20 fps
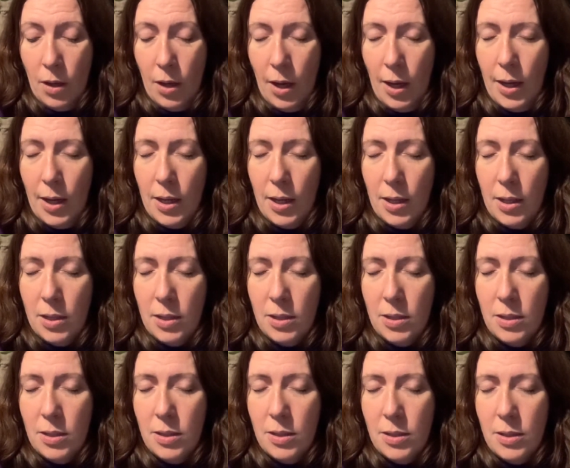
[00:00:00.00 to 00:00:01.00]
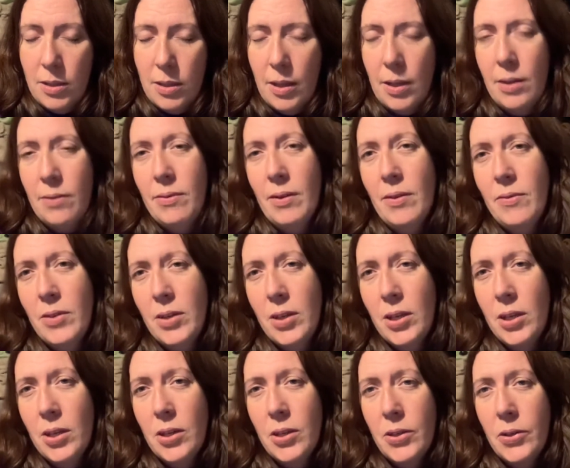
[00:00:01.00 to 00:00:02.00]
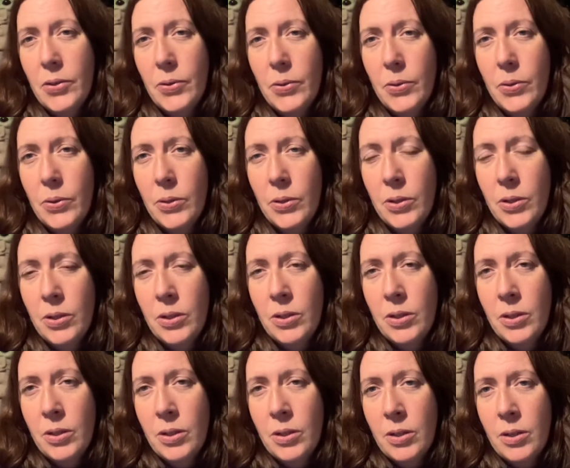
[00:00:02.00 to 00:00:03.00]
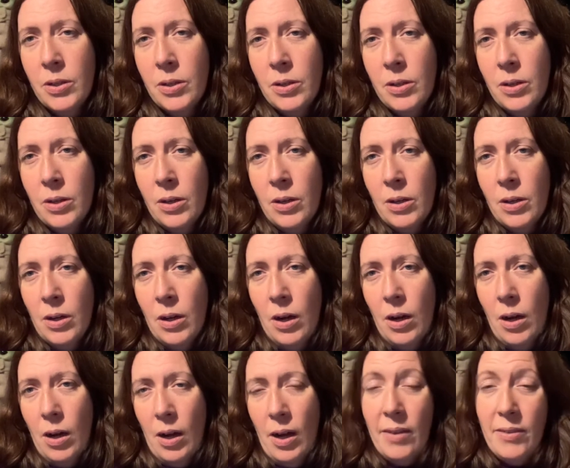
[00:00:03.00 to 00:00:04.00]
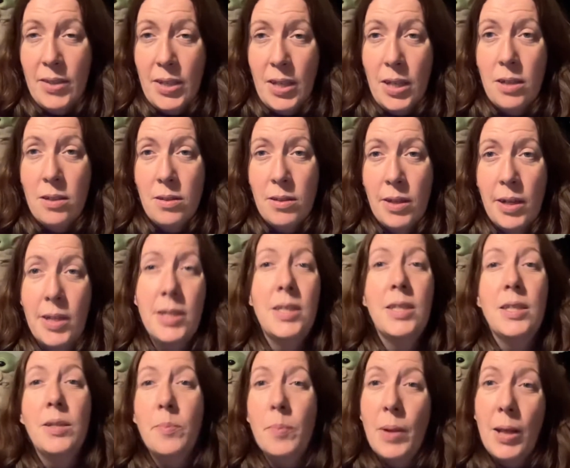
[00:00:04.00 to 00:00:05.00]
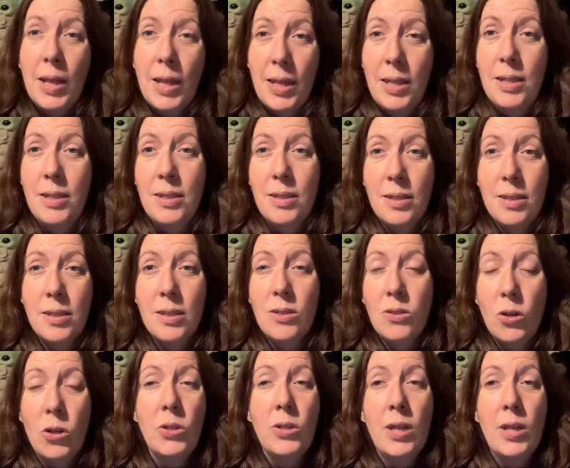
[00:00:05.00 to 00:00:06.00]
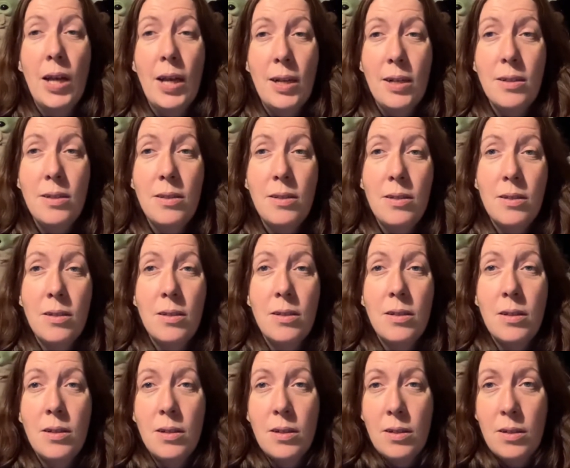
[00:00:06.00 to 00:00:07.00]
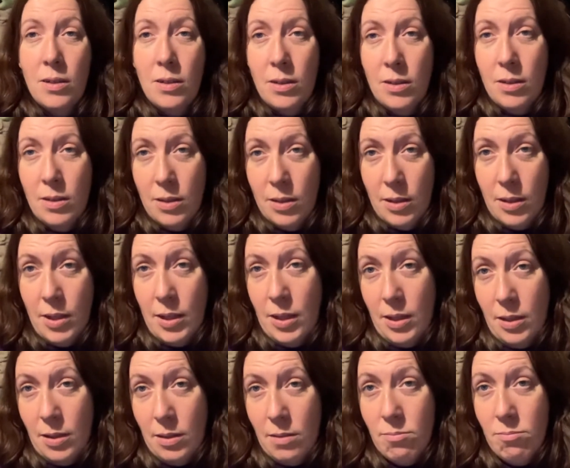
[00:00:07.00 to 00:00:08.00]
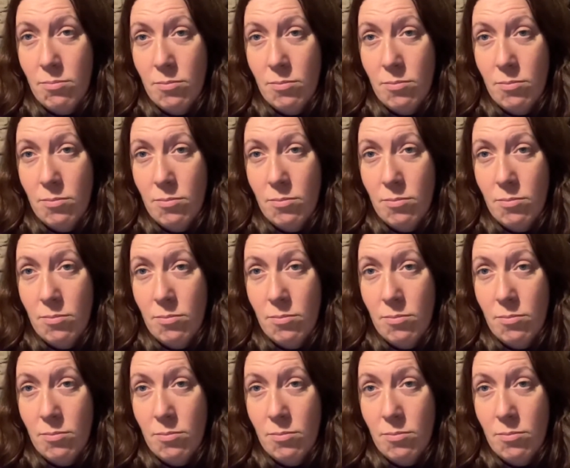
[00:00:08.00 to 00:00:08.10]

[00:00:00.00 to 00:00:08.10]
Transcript: And if ever you are having anxiety, please contact the